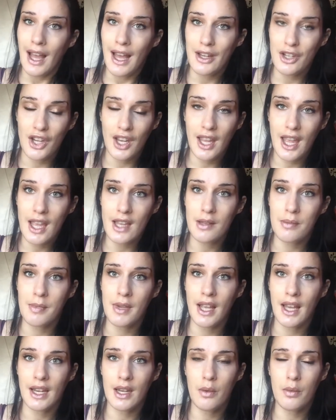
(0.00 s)
and she kicked
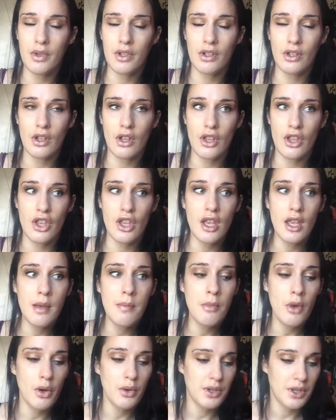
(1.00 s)
me. And it was the
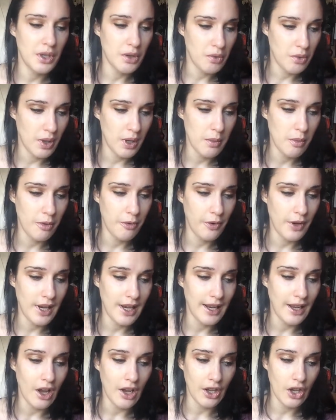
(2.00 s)
most incredible
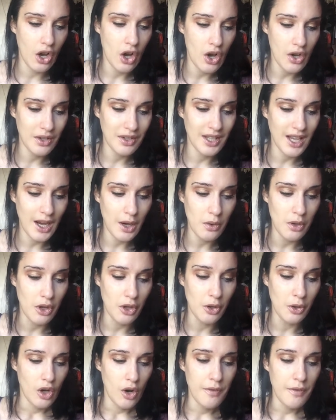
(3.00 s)
feeling. I can't tell you.